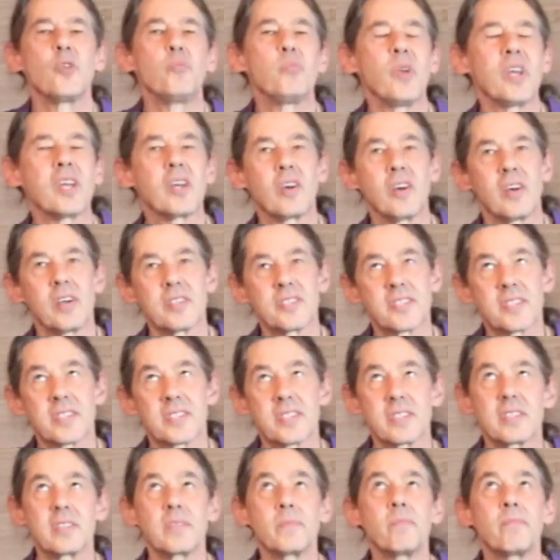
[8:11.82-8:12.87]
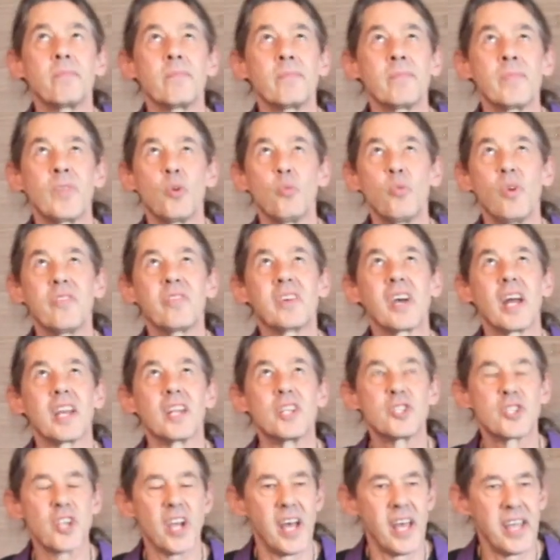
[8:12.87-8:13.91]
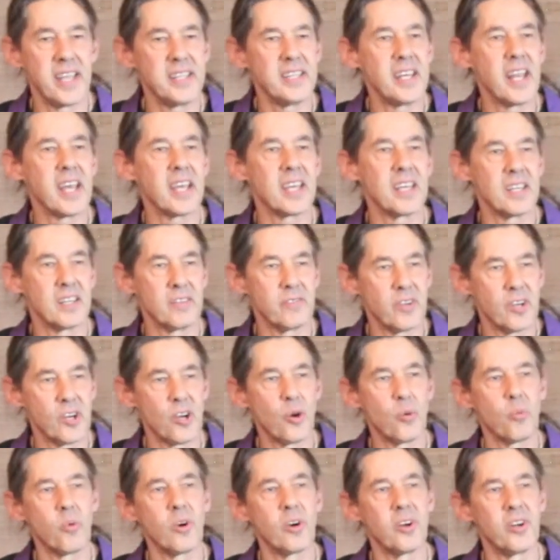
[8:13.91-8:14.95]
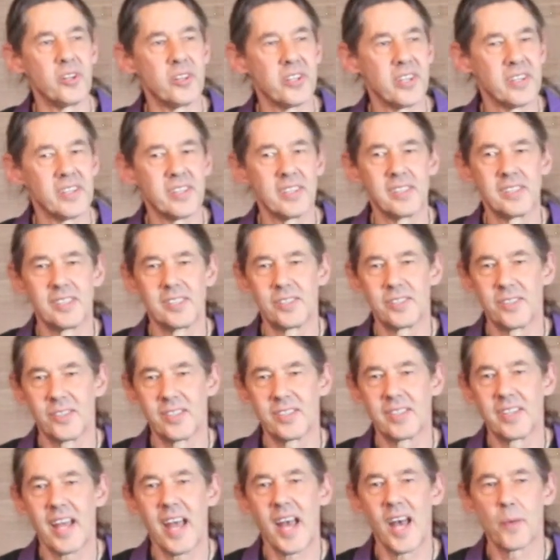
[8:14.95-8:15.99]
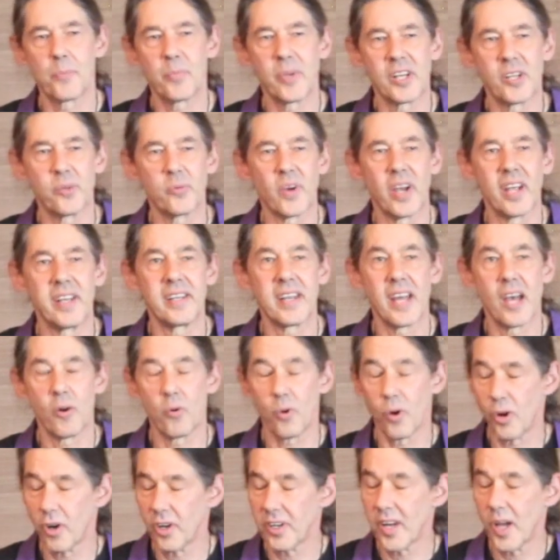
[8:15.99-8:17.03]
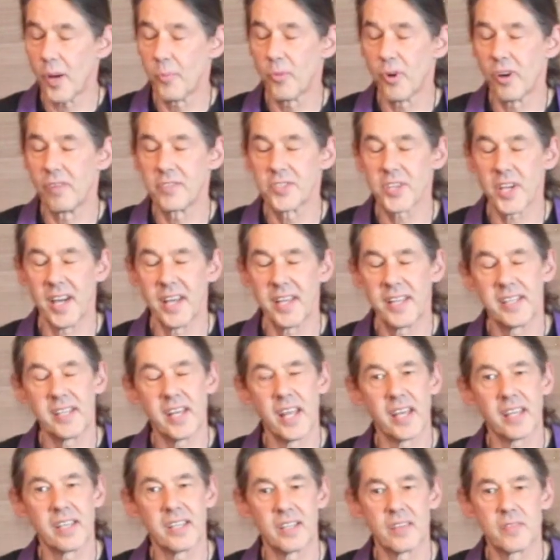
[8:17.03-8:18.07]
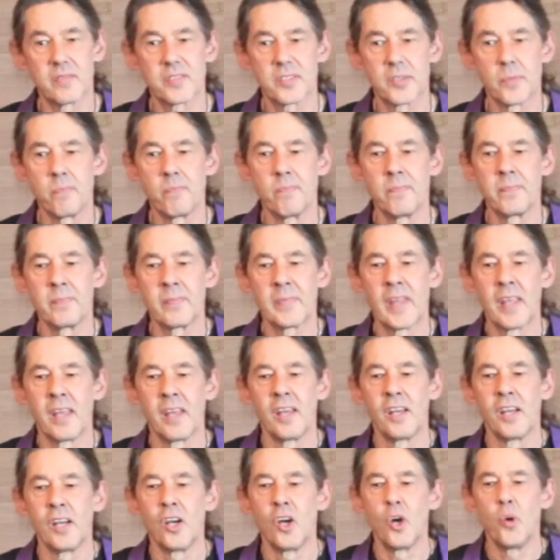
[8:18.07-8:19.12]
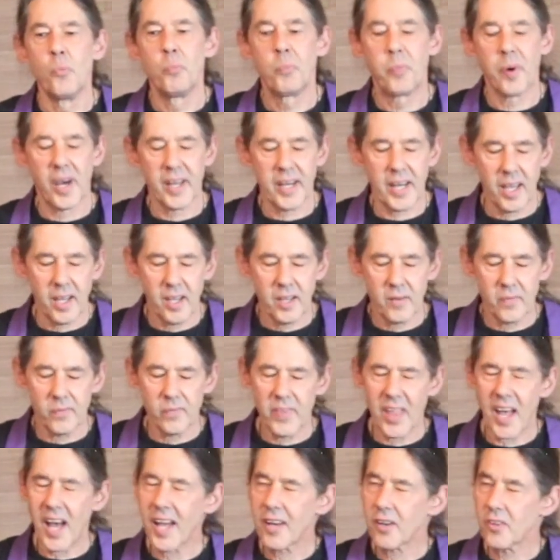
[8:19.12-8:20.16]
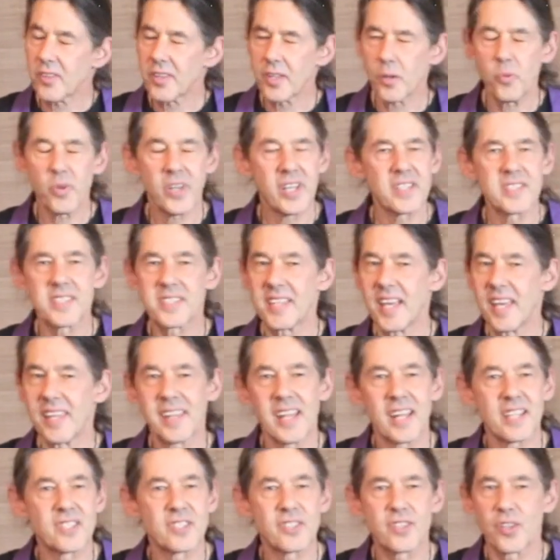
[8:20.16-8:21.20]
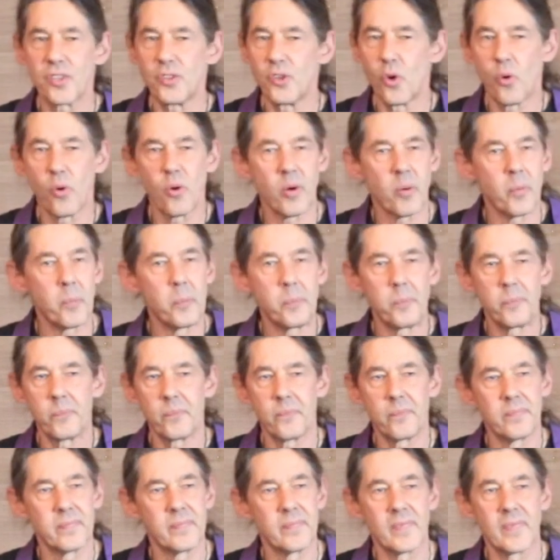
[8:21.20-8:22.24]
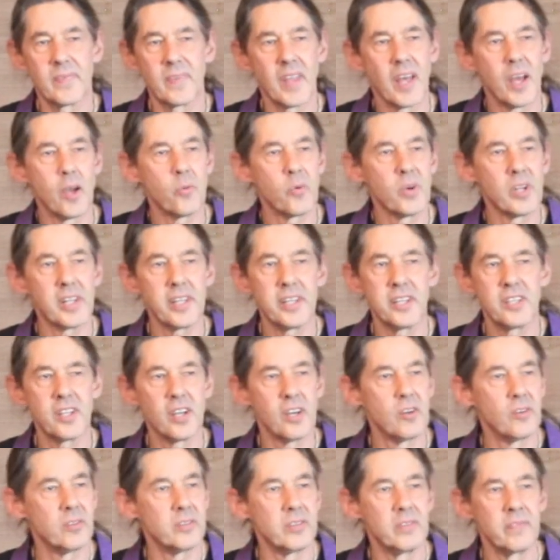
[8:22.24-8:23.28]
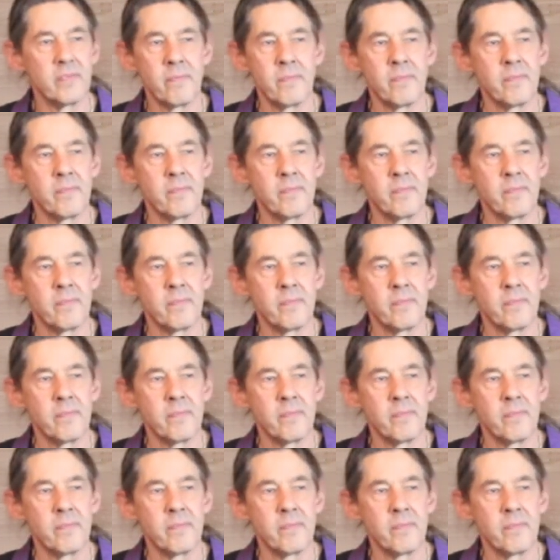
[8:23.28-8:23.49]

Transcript: because we've got a giant negative in our world happening right now, or a number of giant negatives. But I don't think we can say that's the norm. I really don't.